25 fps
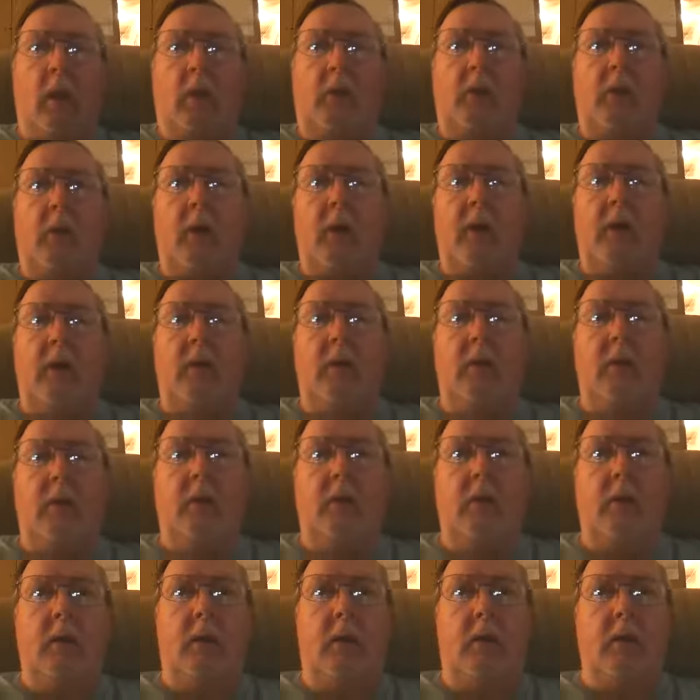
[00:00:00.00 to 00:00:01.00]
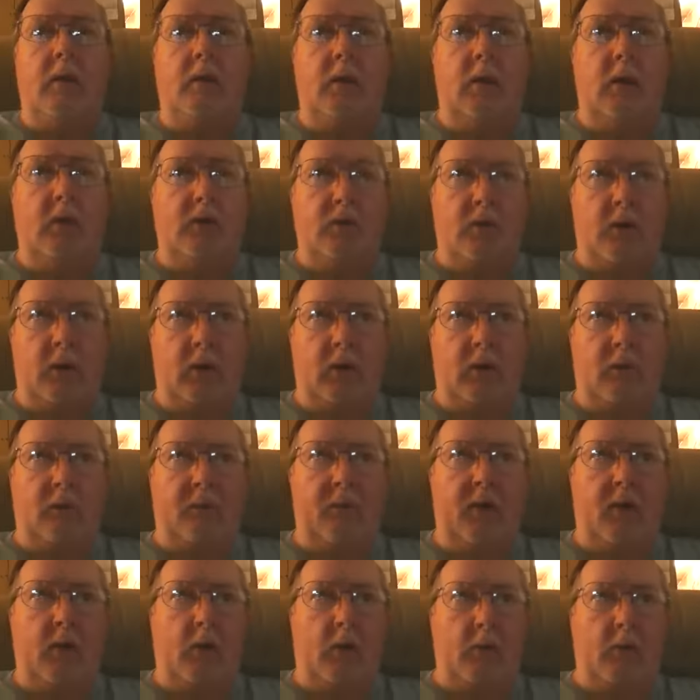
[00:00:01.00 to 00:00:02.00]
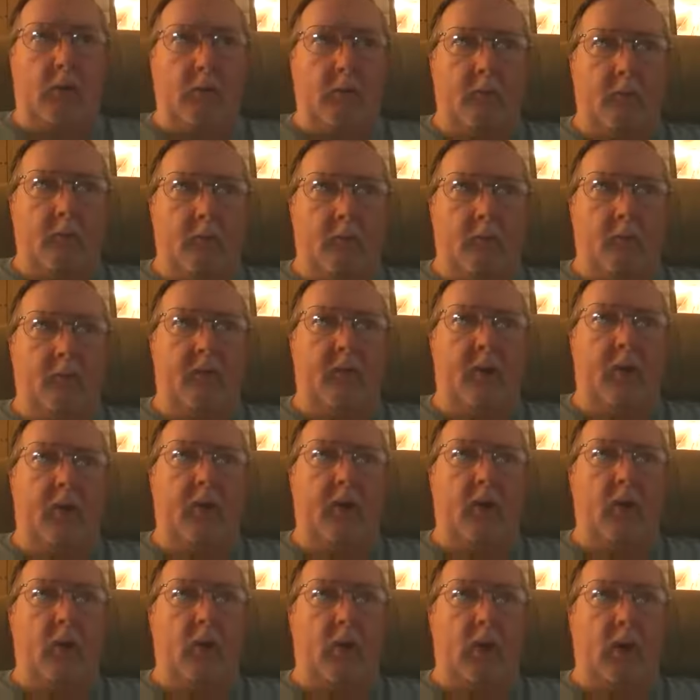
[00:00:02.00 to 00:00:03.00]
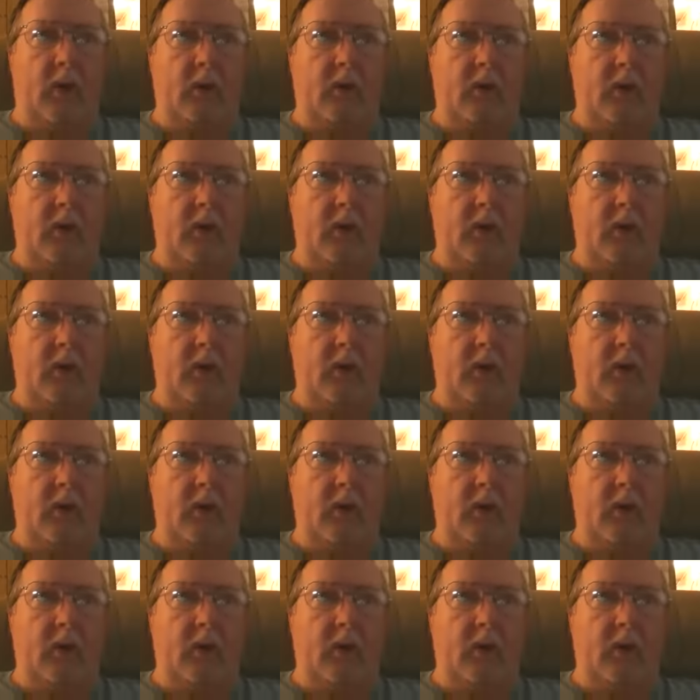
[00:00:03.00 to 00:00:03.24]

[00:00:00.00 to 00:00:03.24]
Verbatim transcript: Granted, in yesterday's vi- video I